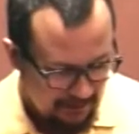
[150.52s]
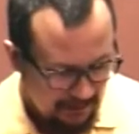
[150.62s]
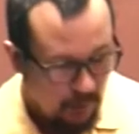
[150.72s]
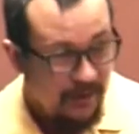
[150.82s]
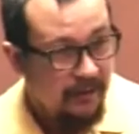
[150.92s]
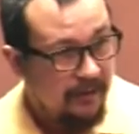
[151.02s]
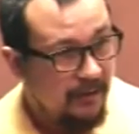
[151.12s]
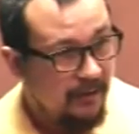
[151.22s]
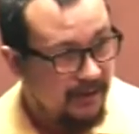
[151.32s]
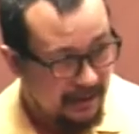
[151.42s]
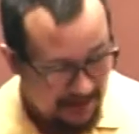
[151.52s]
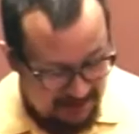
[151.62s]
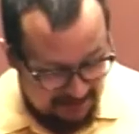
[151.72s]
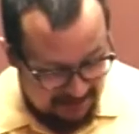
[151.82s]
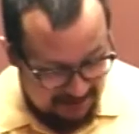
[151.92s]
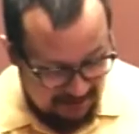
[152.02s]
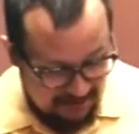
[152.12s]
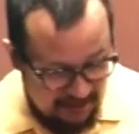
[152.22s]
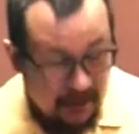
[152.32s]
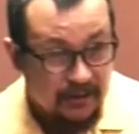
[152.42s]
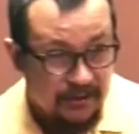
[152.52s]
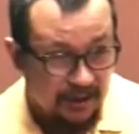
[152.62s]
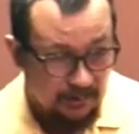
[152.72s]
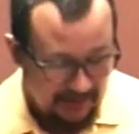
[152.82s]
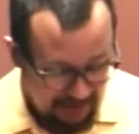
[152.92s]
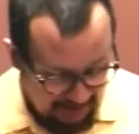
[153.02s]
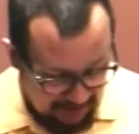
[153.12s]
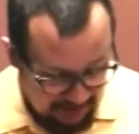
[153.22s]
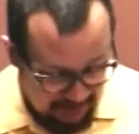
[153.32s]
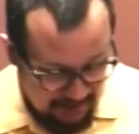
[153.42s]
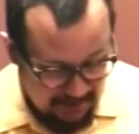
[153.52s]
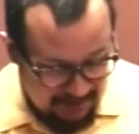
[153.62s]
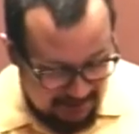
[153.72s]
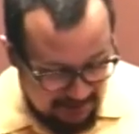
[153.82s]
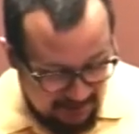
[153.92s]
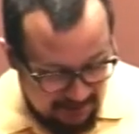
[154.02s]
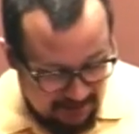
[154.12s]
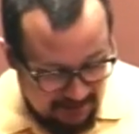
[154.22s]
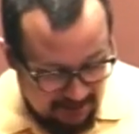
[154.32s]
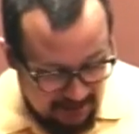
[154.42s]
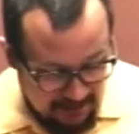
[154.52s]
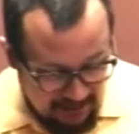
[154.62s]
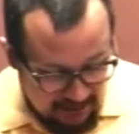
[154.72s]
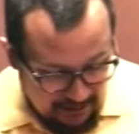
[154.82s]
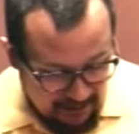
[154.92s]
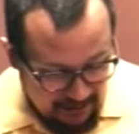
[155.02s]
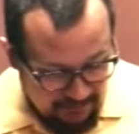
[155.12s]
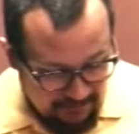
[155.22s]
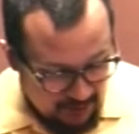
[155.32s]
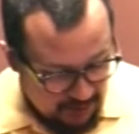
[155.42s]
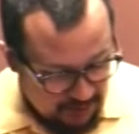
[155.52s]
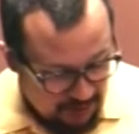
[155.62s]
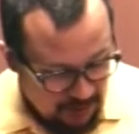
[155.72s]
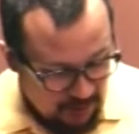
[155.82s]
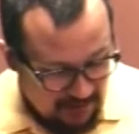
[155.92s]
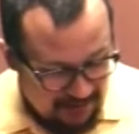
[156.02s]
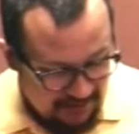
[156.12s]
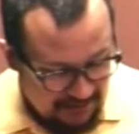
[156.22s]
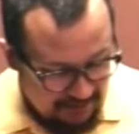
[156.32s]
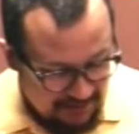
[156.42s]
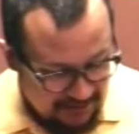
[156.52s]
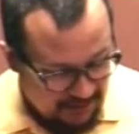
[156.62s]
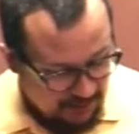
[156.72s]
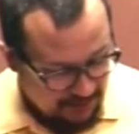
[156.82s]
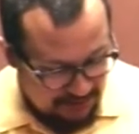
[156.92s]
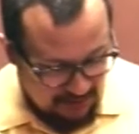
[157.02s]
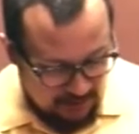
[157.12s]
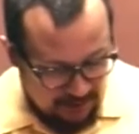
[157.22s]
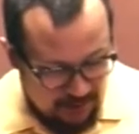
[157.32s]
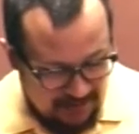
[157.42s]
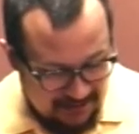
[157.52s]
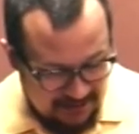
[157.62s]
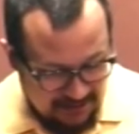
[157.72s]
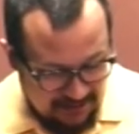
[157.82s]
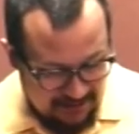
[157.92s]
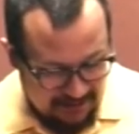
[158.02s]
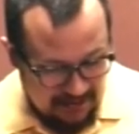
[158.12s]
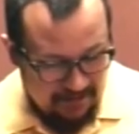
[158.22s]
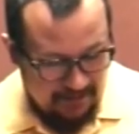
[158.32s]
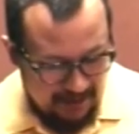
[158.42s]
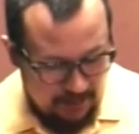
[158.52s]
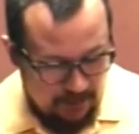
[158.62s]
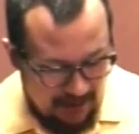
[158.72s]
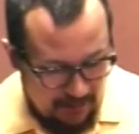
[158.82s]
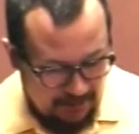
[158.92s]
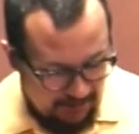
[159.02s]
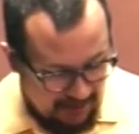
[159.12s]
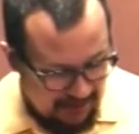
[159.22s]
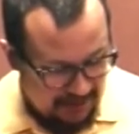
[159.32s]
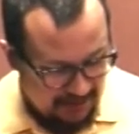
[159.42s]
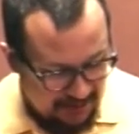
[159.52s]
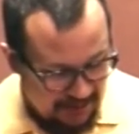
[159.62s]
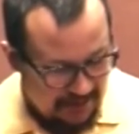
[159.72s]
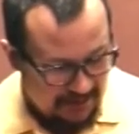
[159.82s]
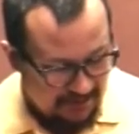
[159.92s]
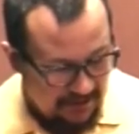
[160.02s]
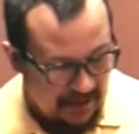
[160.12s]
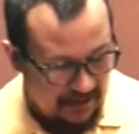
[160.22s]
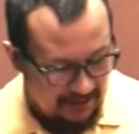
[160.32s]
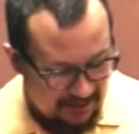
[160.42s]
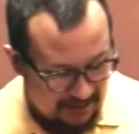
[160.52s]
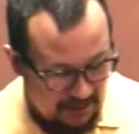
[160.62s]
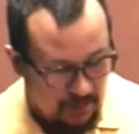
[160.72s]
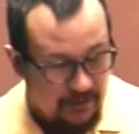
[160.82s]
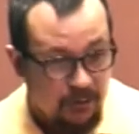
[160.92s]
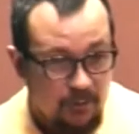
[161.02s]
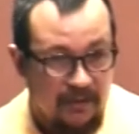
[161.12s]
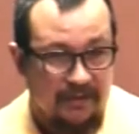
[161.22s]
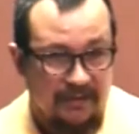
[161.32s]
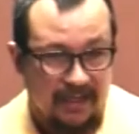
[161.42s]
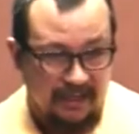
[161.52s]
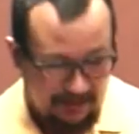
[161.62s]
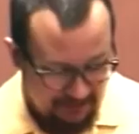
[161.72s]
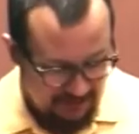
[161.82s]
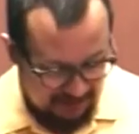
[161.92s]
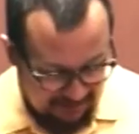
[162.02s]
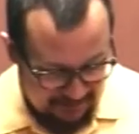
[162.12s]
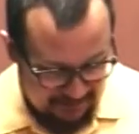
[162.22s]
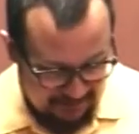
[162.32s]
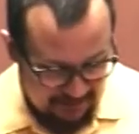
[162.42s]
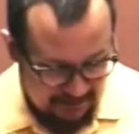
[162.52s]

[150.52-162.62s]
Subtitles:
A week ago in the AJC, Chairman Lee said, "There are folks who don't want to live next door to someone who has chickens, and their property rights are just as valid as someone who wants to have chickens."